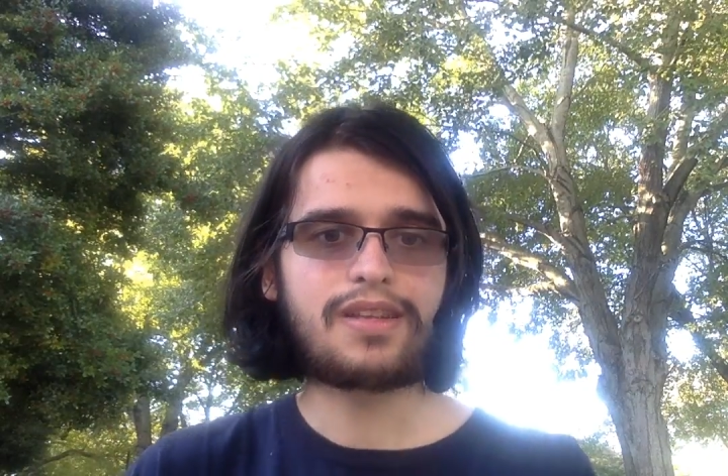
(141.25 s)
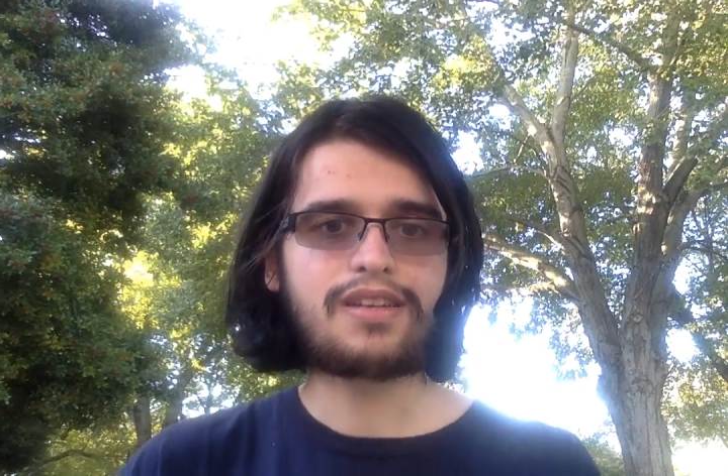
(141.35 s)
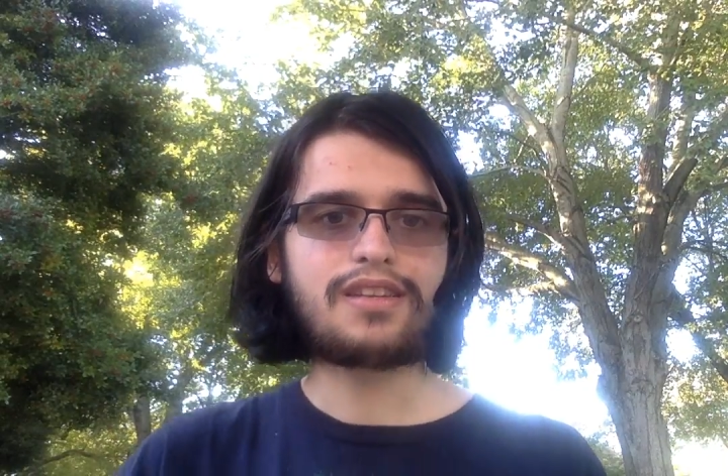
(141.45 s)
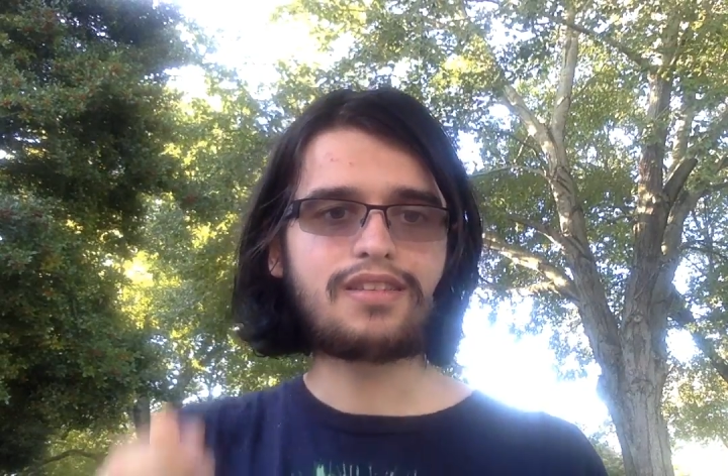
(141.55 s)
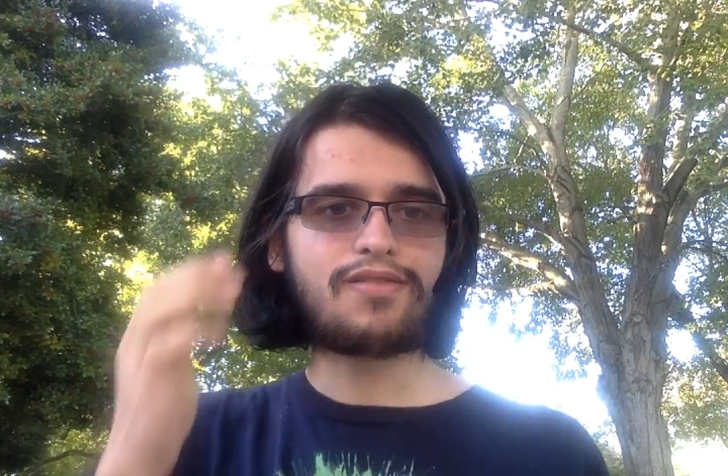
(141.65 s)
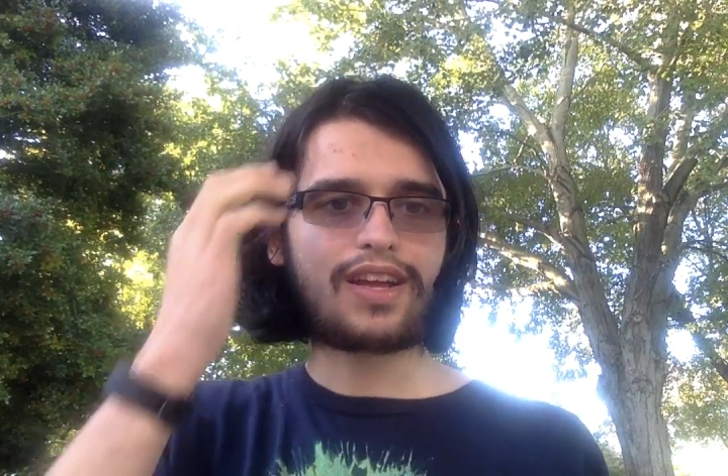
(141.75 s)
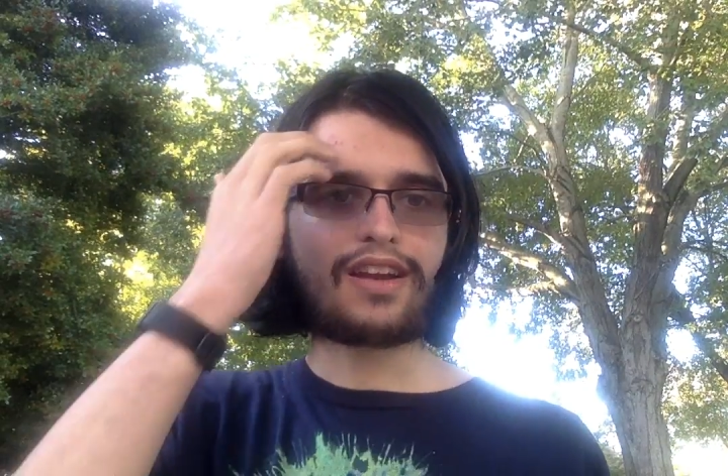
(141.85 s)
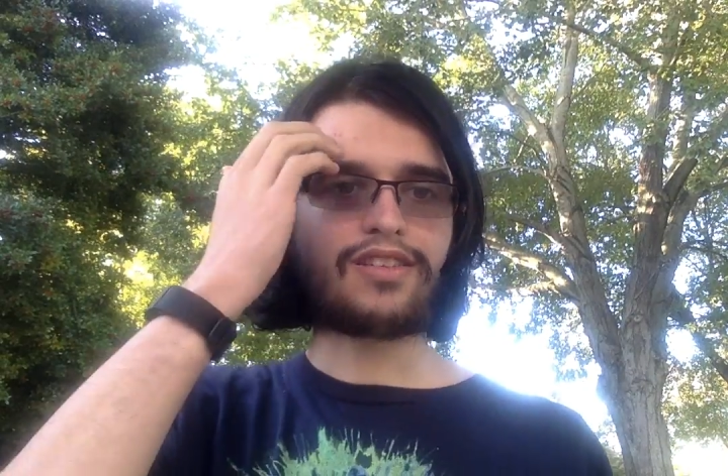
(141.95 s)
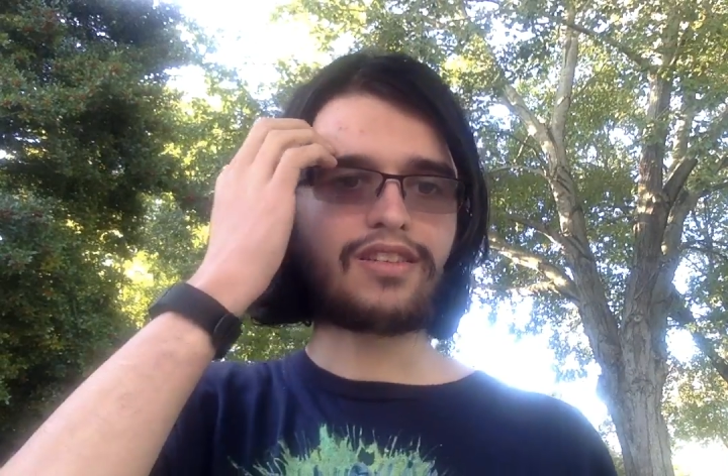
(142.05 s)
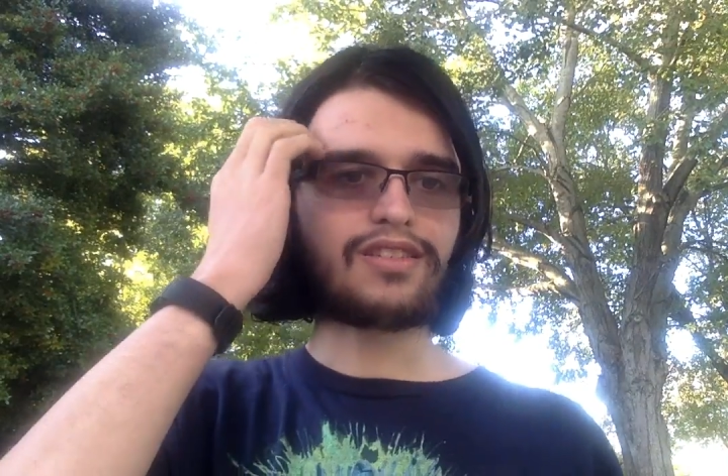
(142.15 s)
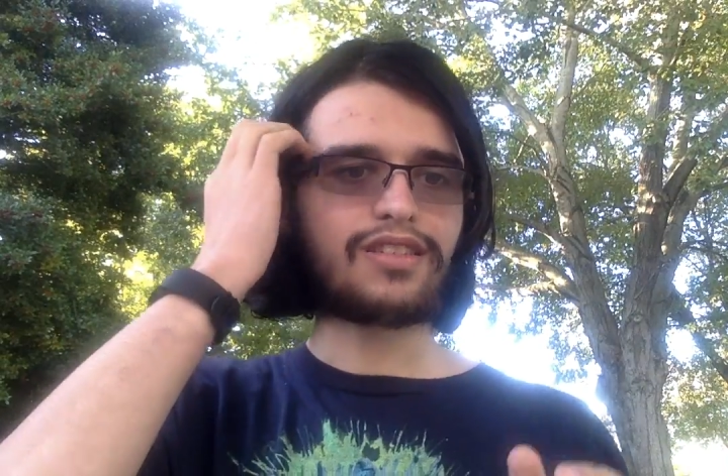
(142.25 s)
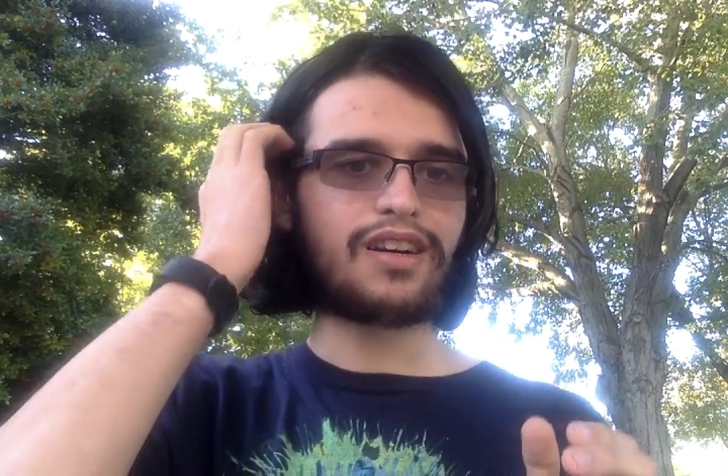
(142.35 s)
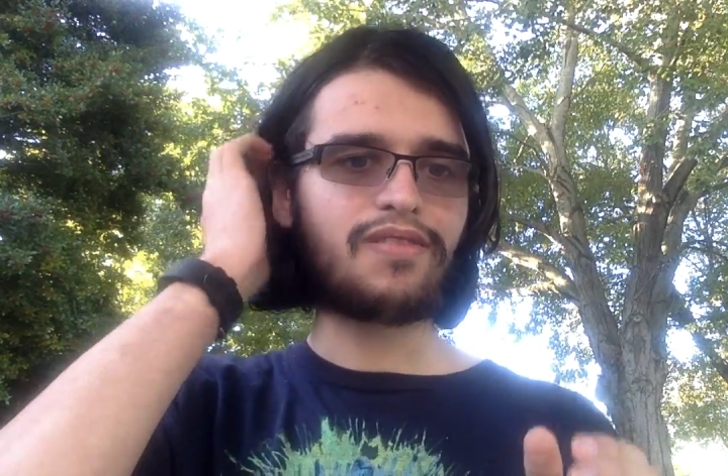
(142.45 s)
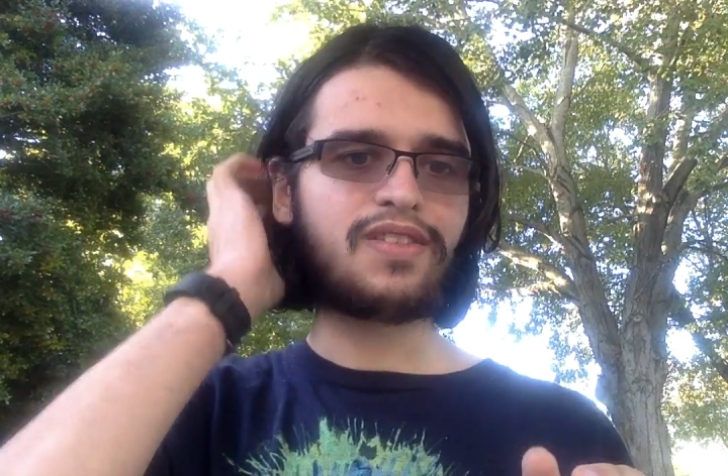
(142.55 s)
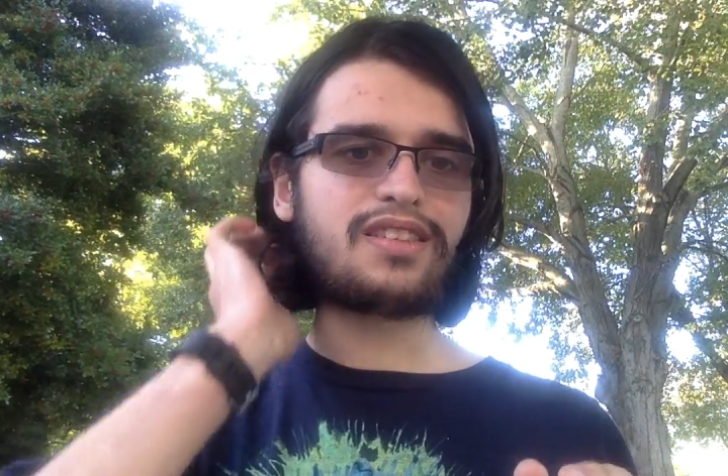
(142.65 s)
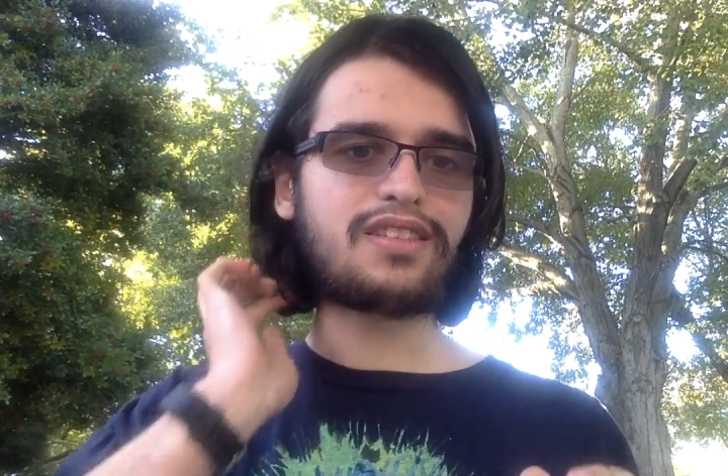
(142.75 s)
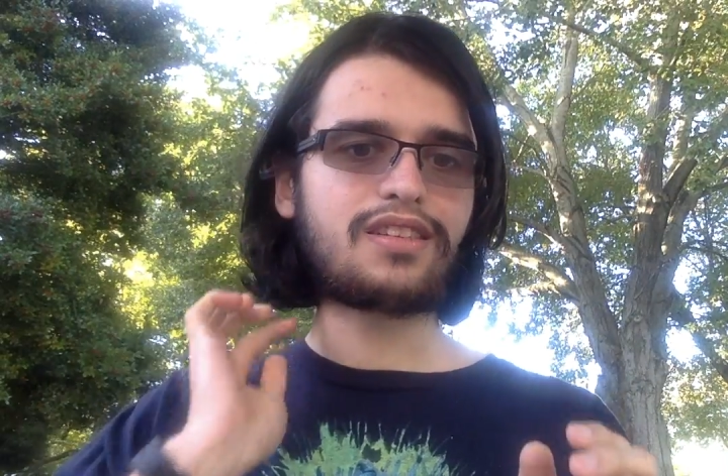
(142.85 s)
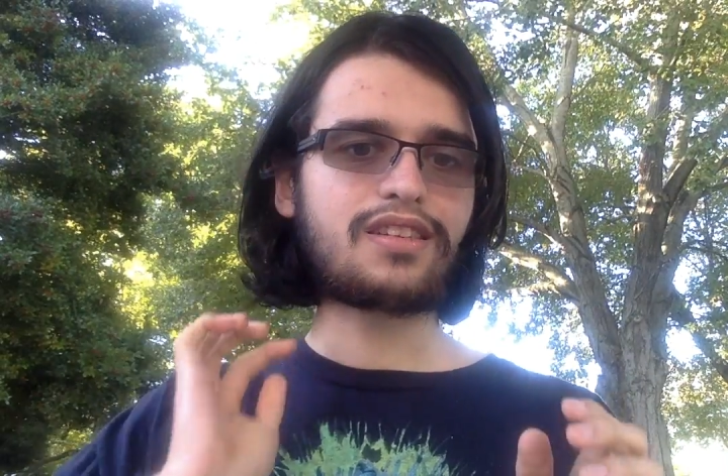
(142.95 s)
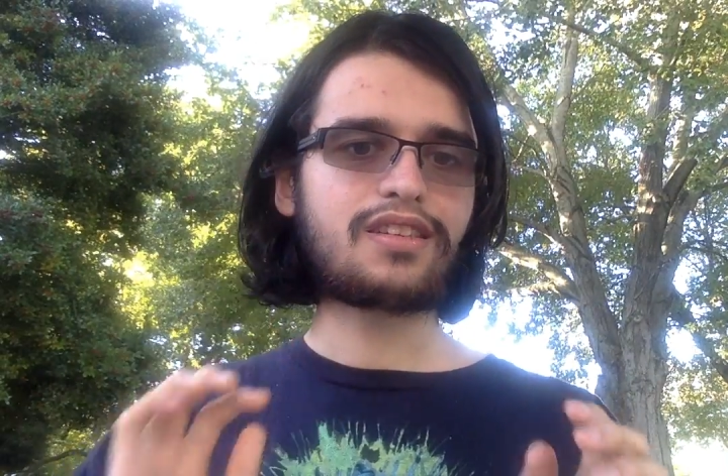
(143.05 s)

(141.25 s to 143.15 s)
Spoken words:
of the disadvantages of this